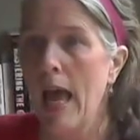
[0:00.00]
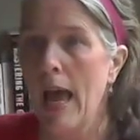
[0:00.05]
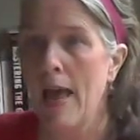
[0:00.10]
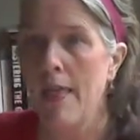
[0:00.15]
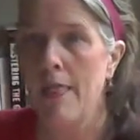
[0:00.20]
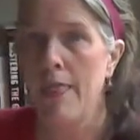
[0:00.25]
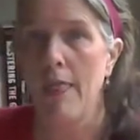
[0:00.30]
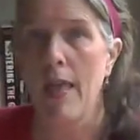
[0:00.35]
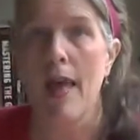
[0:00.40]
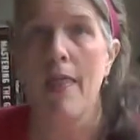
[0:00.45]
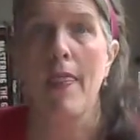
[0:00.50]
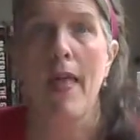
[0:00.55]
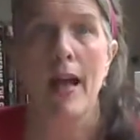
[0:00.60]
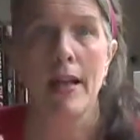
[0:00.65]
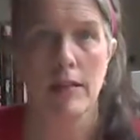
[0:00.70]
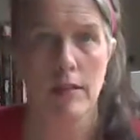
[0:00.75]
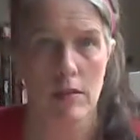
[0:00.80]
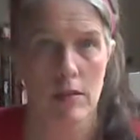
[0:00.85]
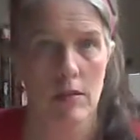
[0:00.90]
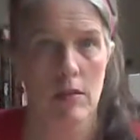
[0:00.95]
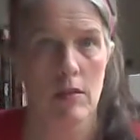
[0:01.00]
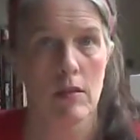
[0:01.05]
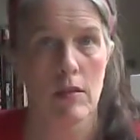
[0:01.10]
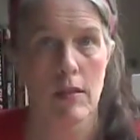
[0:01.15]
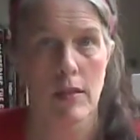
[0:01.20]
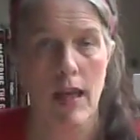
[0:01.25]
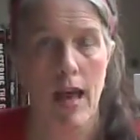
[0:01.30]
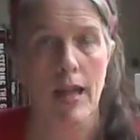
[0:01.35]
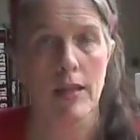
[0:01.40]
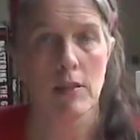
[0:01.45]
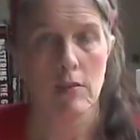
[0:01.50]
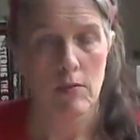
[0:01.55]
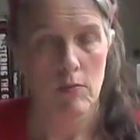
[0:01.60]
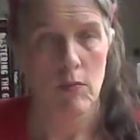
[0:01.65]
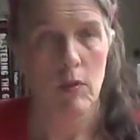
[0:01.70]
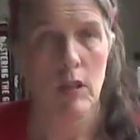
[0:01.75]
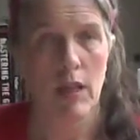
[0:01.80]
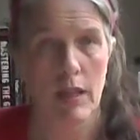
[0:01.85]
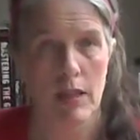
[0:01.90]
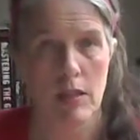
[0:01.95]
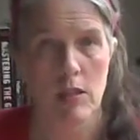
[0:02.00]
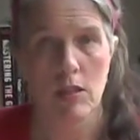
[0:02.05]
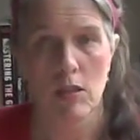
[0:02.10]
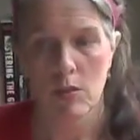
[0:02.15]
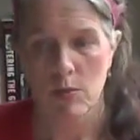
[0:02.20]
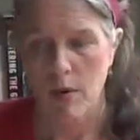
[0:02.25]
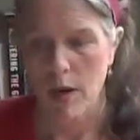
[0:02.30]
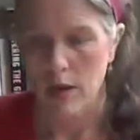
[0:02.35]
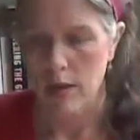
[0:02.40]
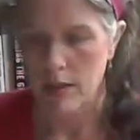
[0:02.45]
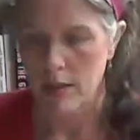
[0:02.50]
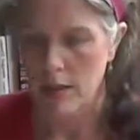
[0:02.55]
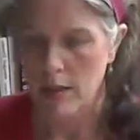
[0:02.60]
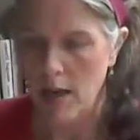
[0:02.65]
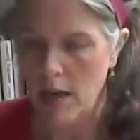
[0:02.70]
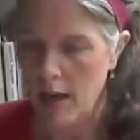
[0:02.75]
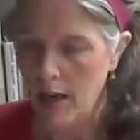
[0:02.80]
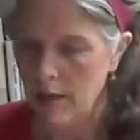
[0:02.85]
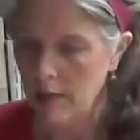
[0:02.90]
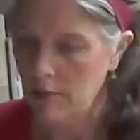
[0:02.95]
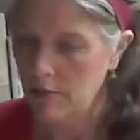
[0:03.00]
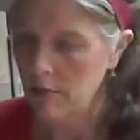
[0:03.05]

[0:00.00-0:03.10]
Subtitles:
And that relates to our design